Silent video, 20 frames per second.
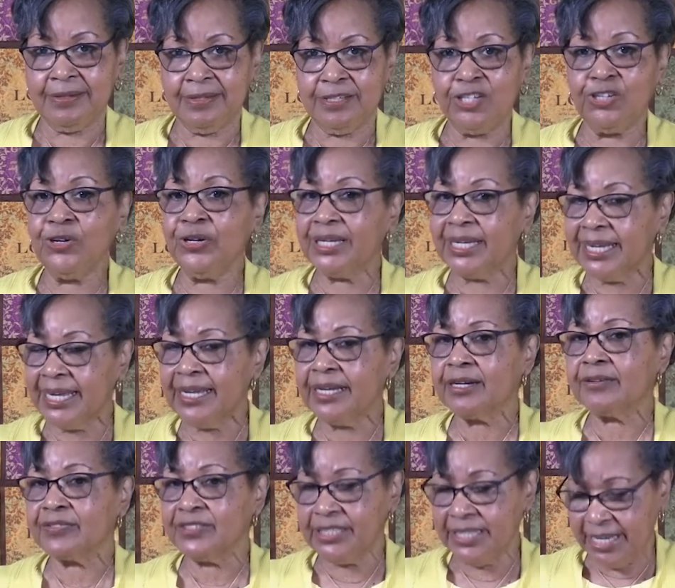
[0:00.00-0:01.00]
You're a
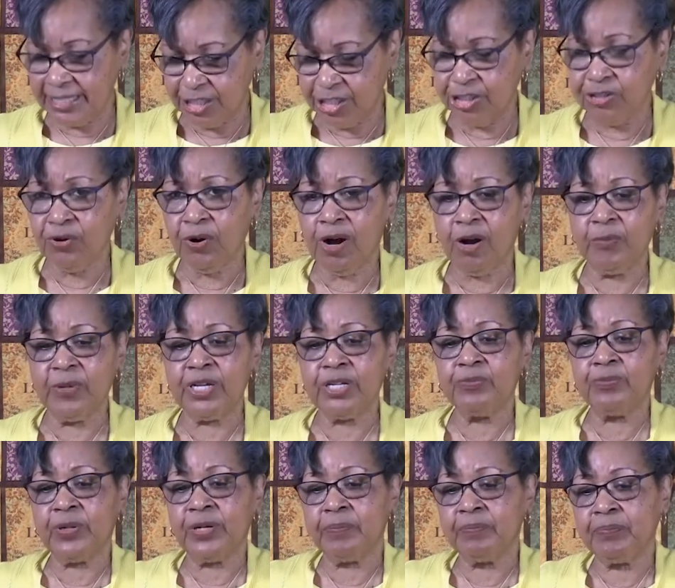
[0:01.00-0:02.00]
leader. Yes, you are.
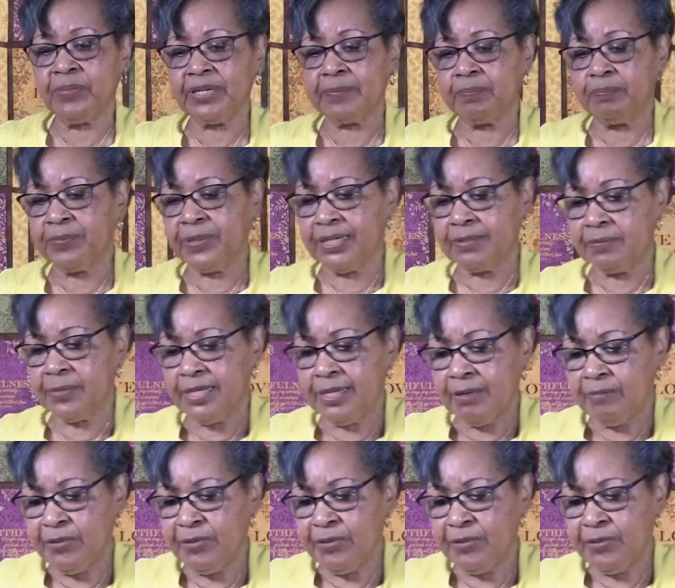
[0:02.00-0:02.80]
But